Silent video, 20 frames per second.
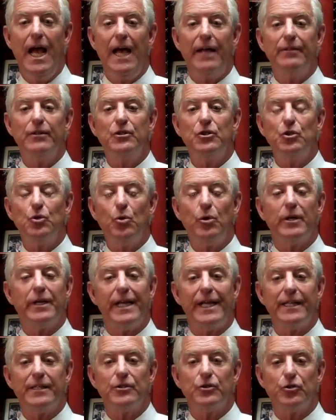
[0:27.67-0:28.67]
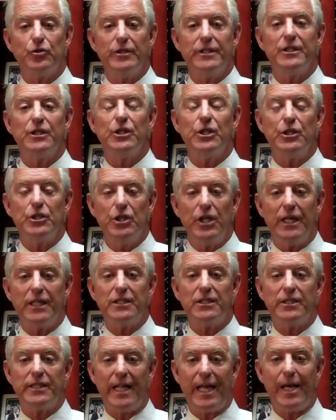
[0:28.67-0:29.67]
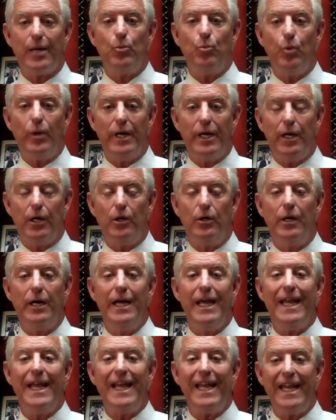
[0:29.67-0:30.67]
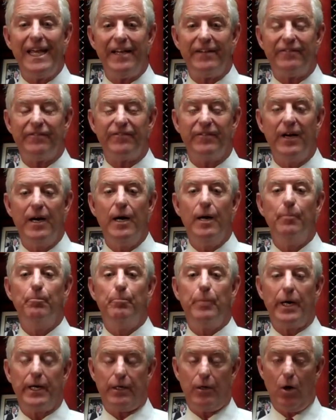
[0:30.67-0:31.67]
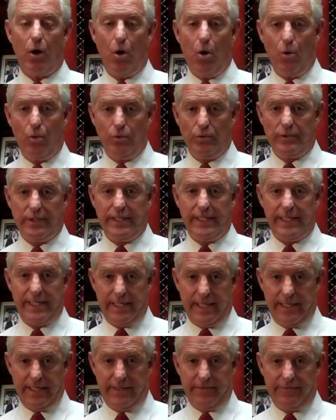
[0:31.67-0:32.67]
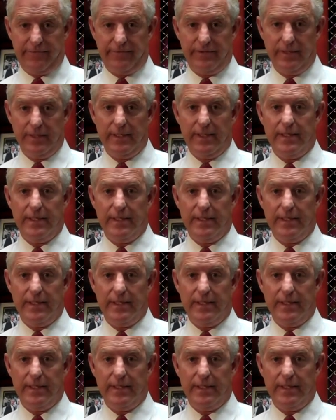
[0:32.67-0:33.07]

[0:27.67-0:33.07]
And the short answer is yes, they will if, but only if,